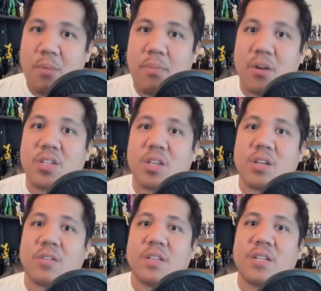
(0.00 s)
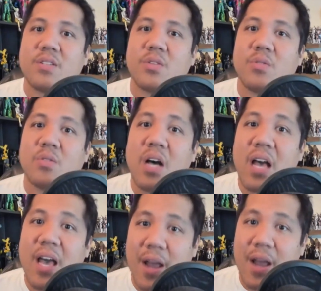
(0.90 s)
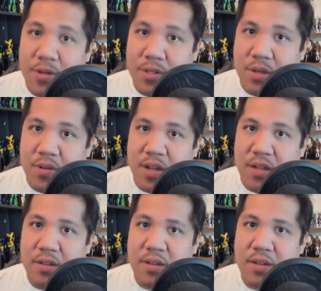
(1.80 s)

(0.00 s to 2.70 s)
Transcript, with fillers: particularly to Arizona.